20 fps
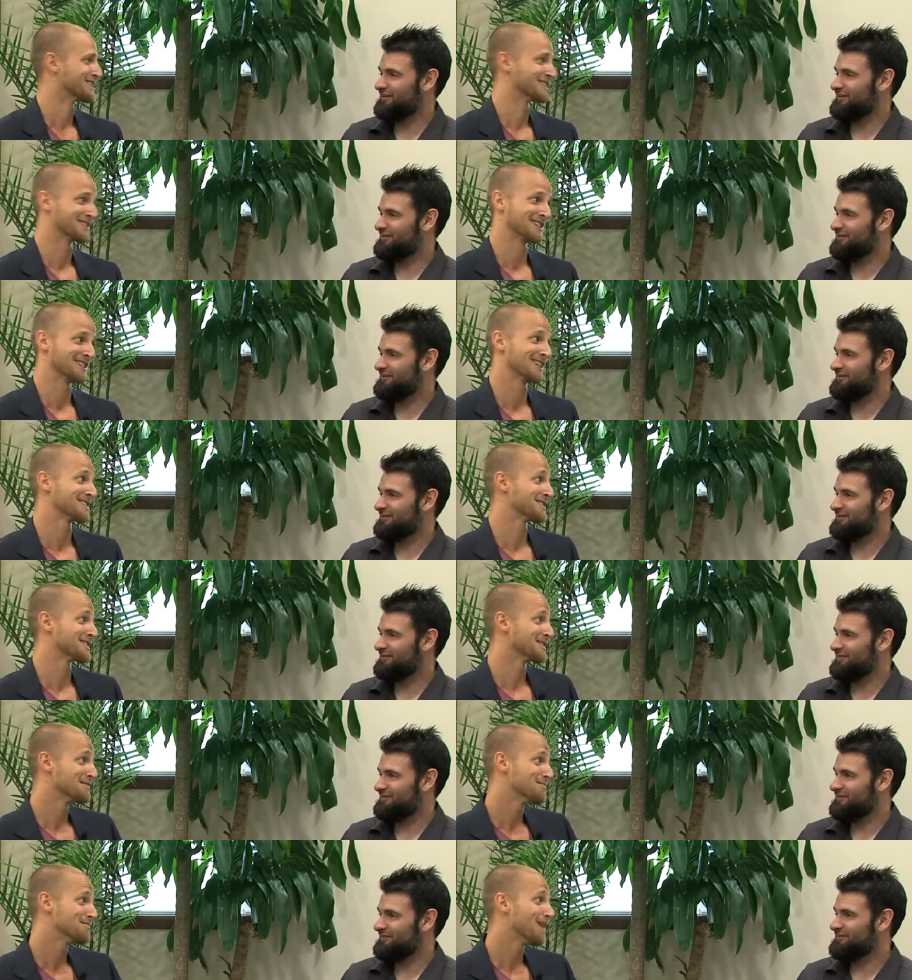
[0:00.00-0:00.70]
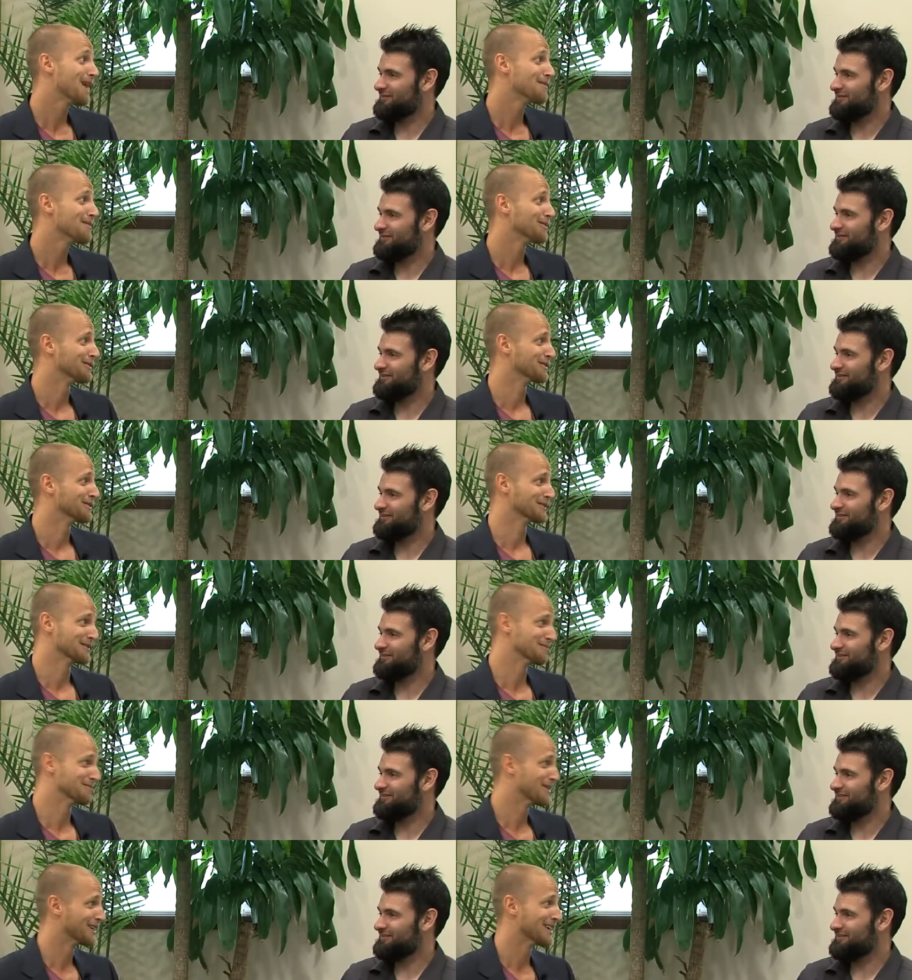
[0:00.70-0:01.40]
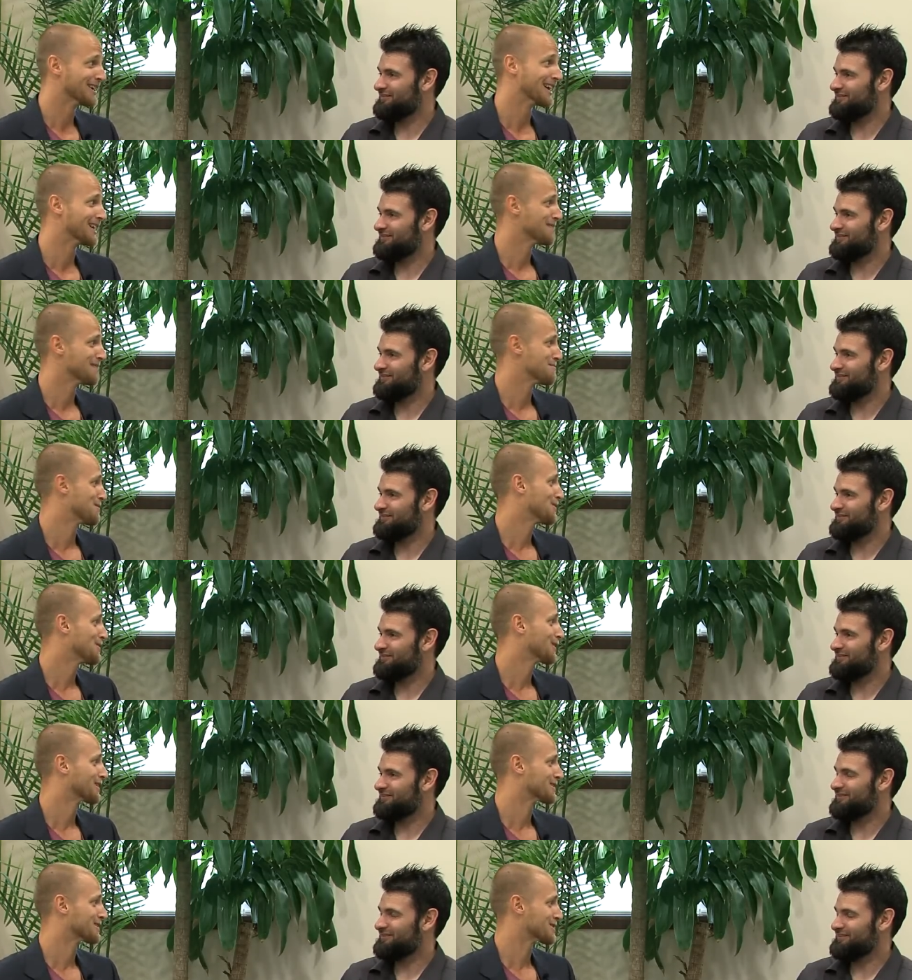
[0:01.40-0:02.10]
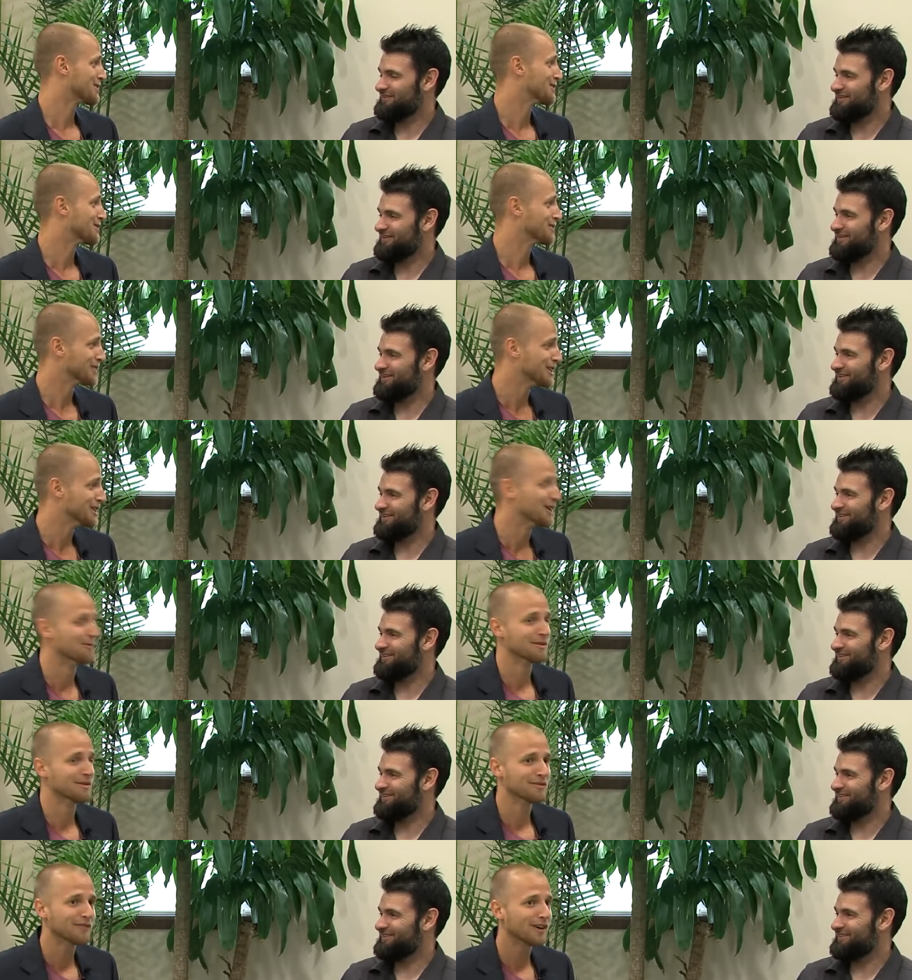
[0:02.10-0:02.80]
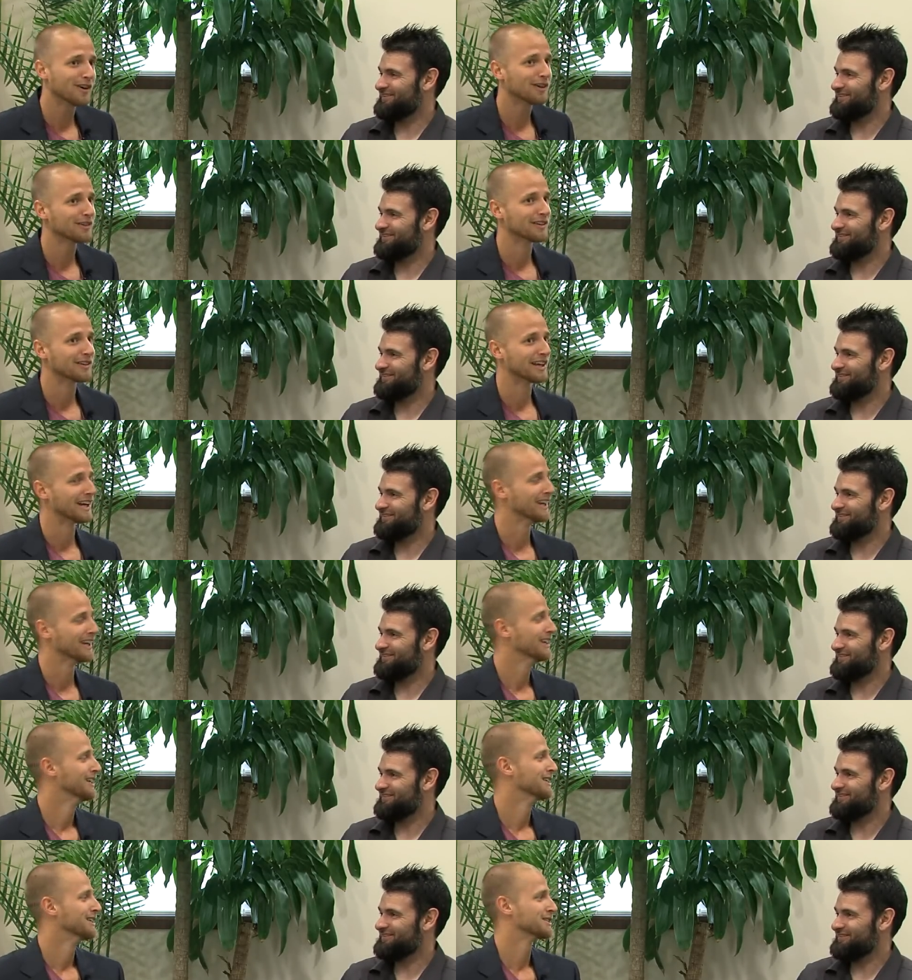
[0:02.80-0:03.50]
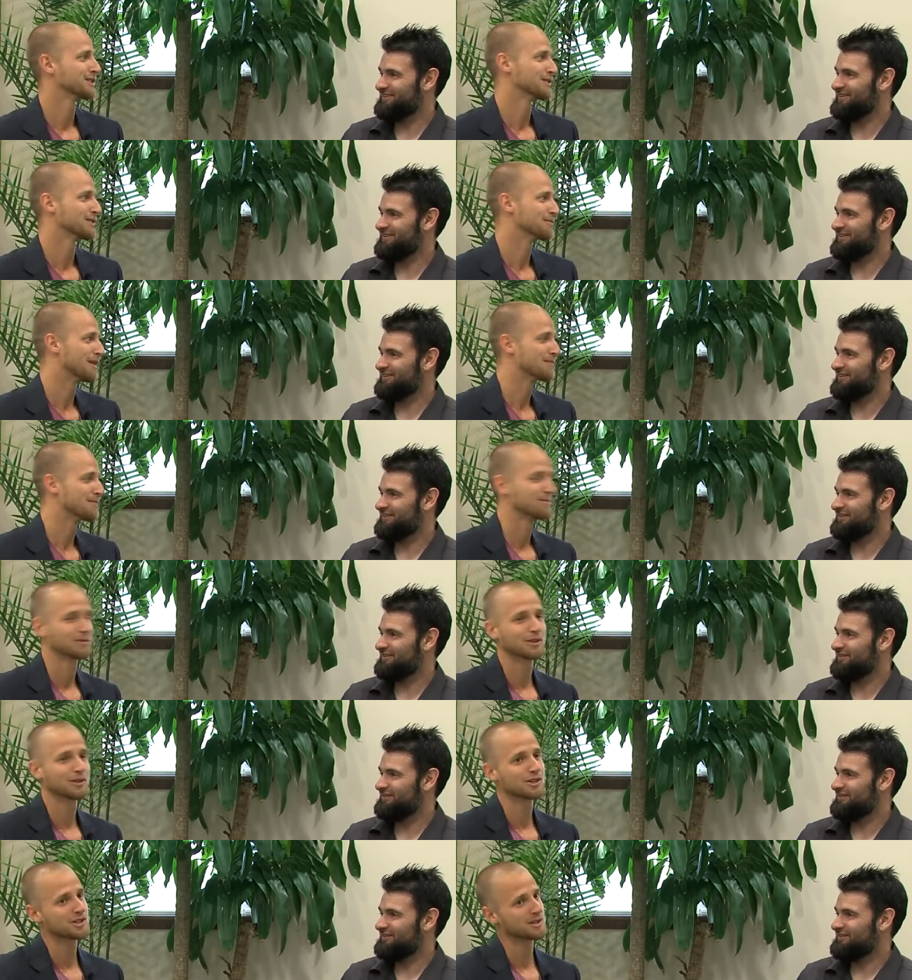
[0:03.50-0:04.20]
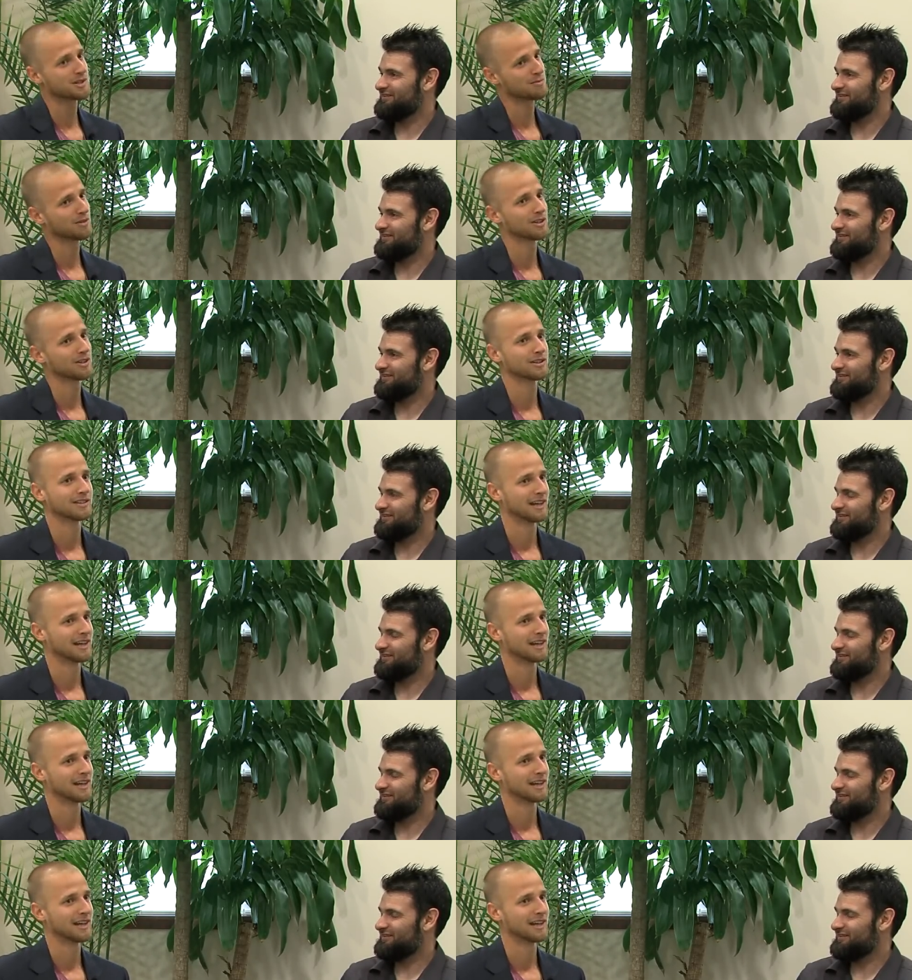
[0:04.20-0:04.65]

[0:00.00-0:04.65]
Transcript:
Speaker 1: it says in the Bible, you better not eat pork. So, yeah. you know, we follow that. So yeah. my Christian brothers